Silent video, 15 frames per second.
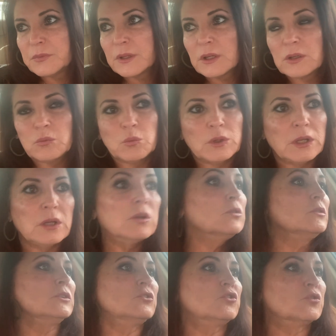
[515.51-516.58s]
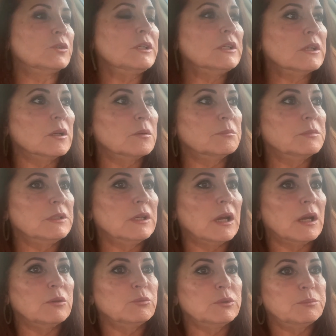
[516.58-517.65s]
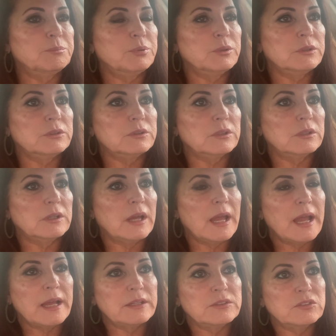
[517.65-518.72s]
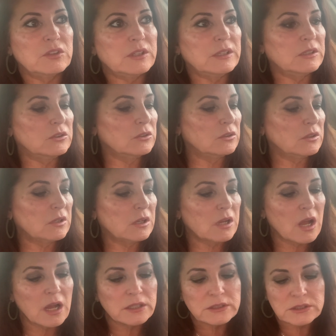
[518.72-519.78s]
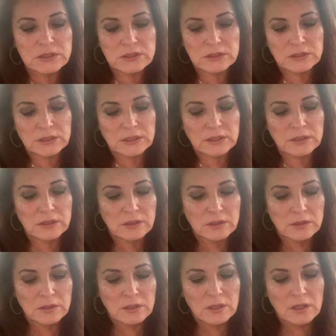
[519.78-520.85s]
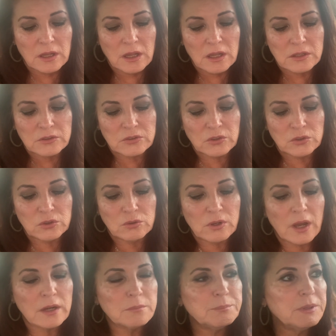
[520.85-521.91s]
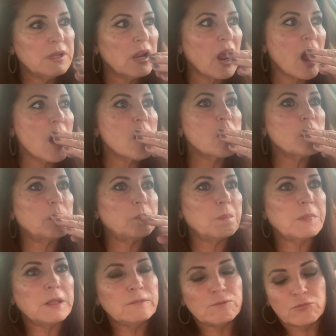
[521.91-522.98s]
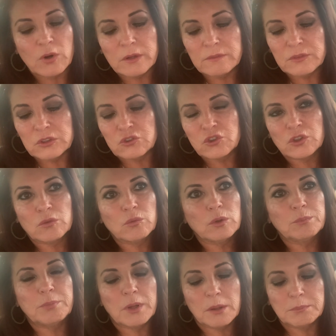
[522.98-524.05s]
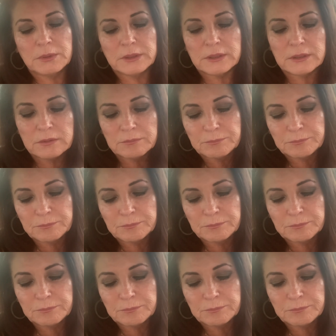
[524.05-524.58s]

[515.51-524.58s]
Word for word: And when I owned the tree company, I would put ads in constantly. So you got to be in front of the general public,